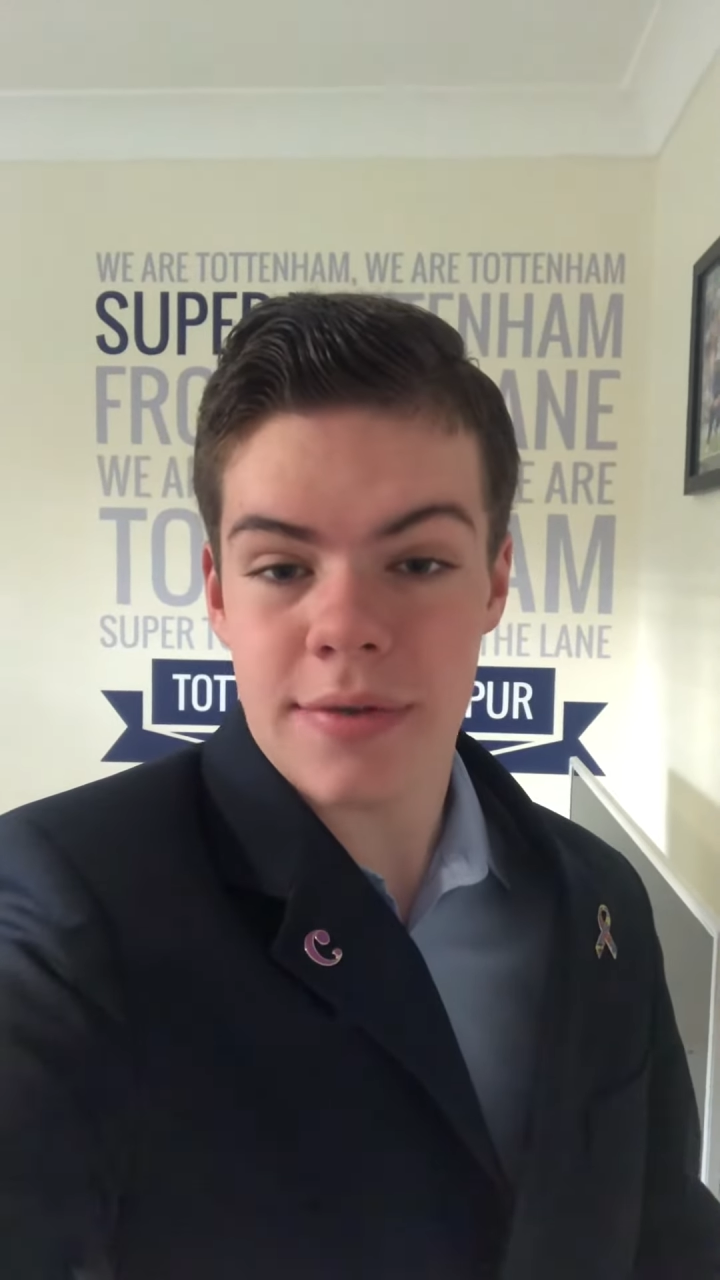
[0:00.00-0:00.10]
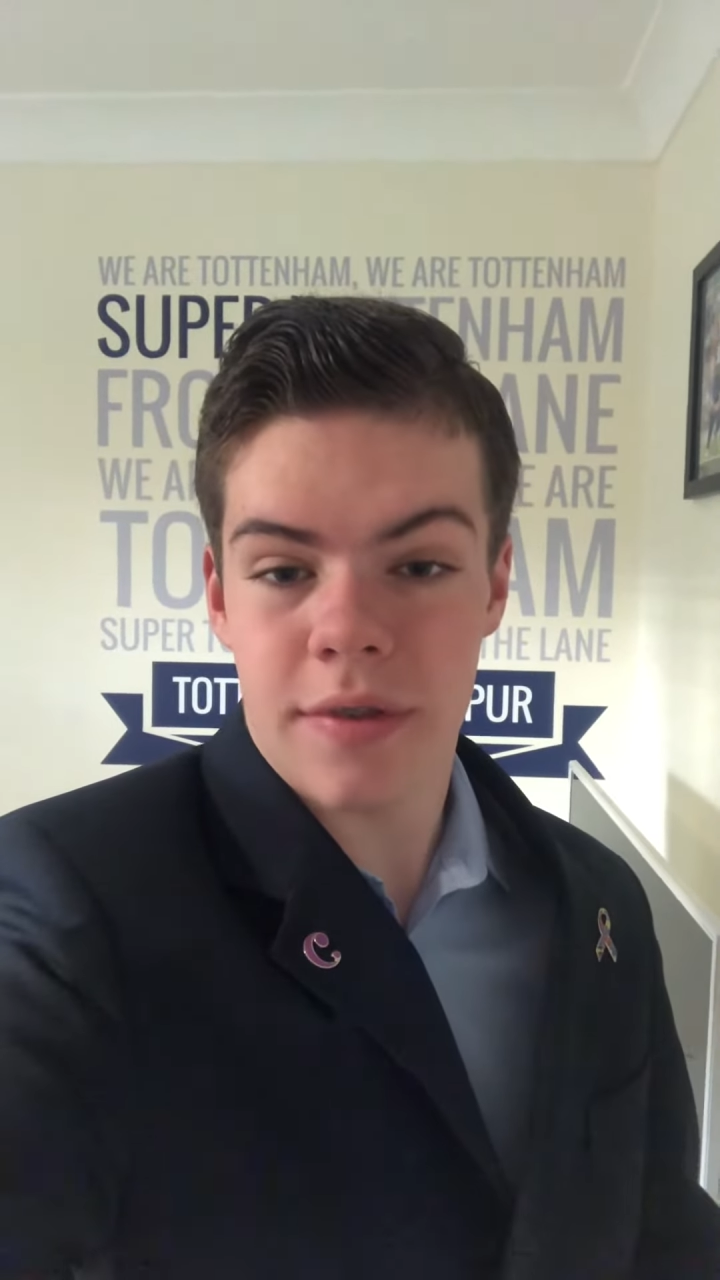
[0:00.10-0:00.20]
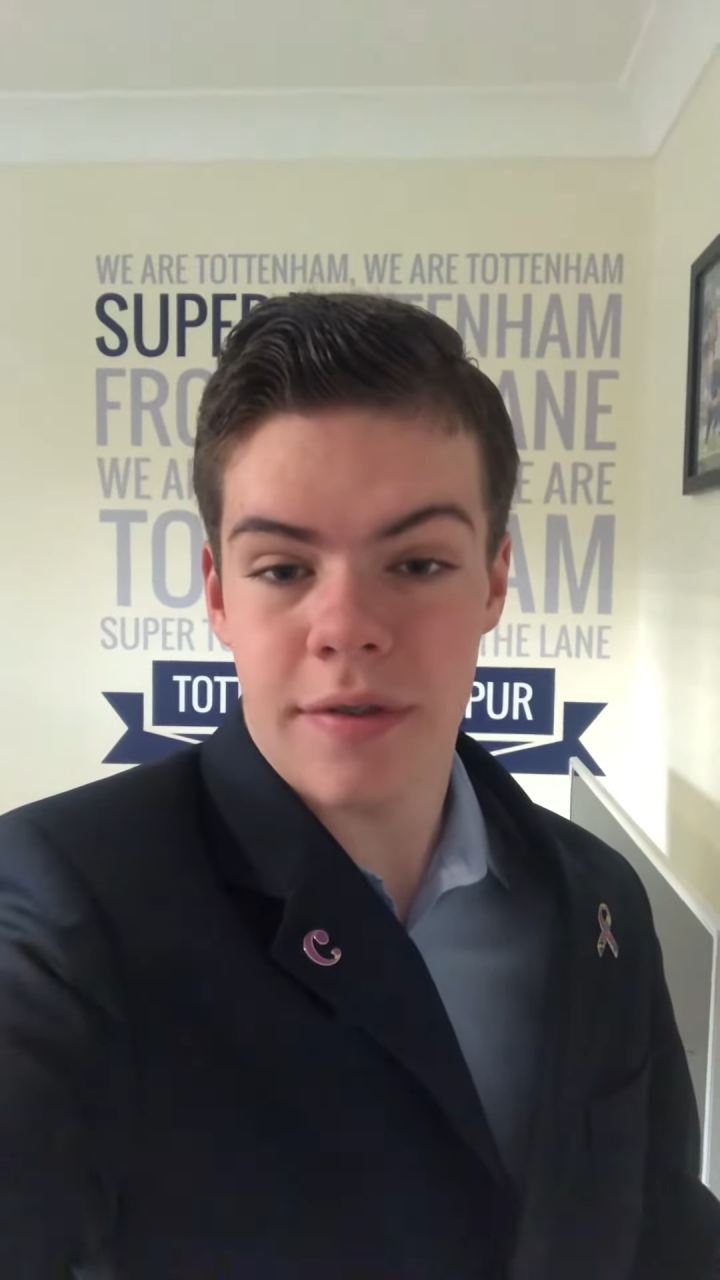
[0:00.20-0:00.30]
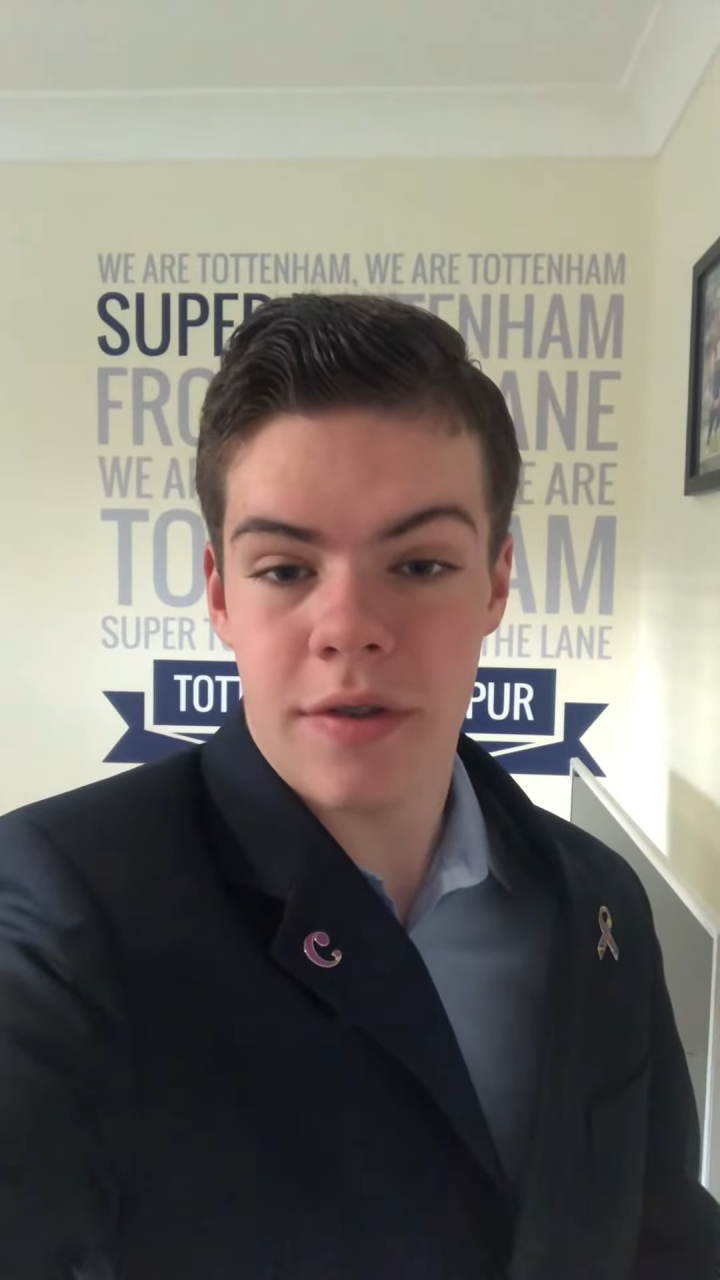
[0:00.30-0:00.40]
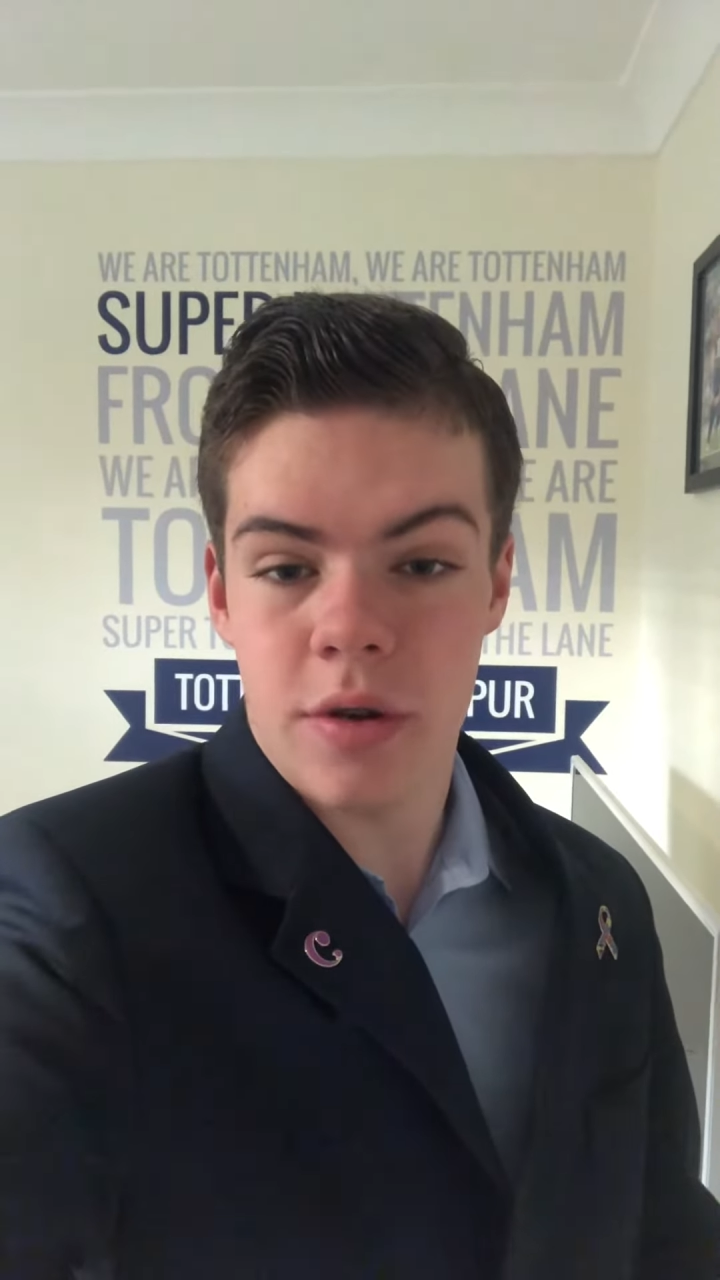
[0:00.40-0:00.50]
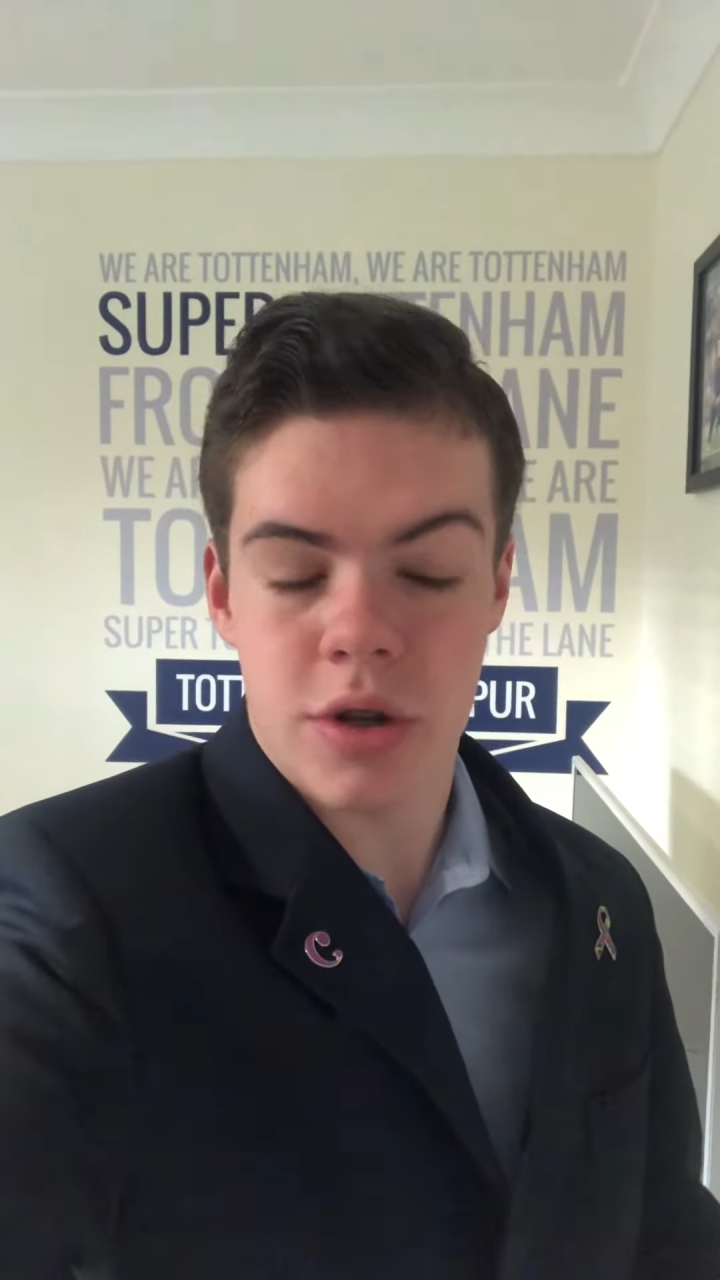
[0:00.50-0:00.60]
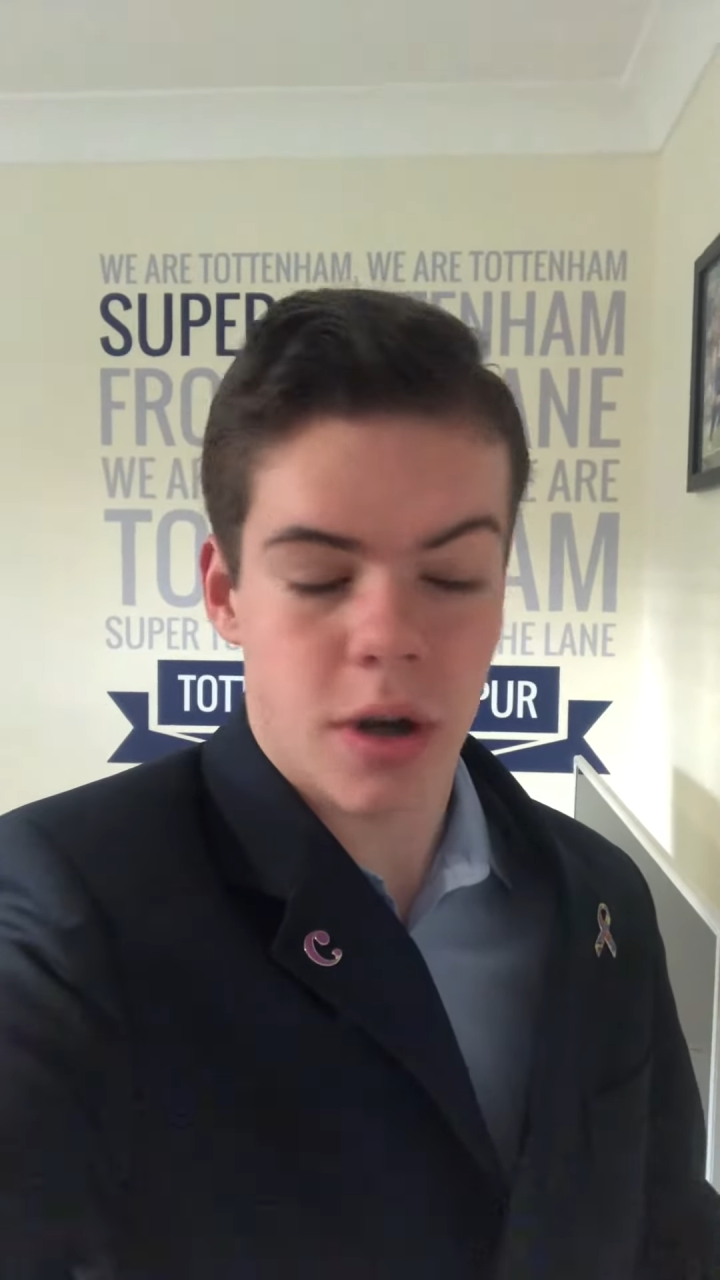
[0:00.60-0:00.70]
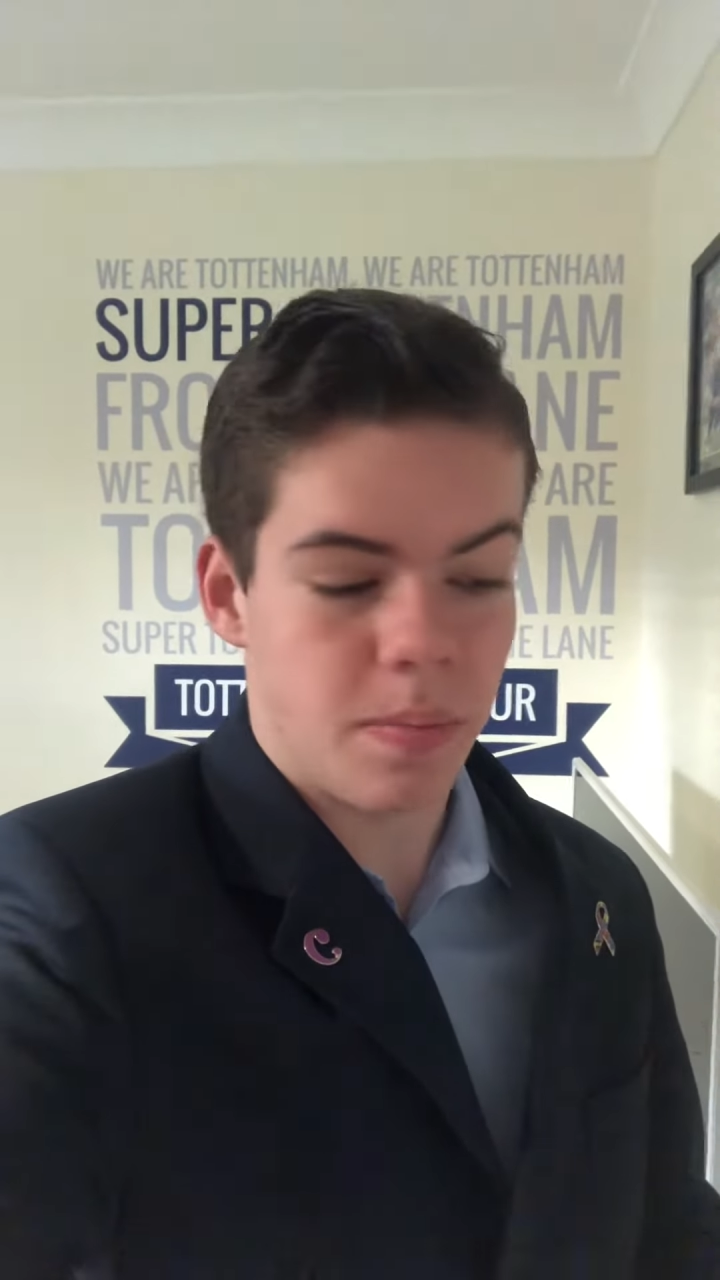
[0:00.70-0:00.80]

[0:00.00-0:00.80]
for the future.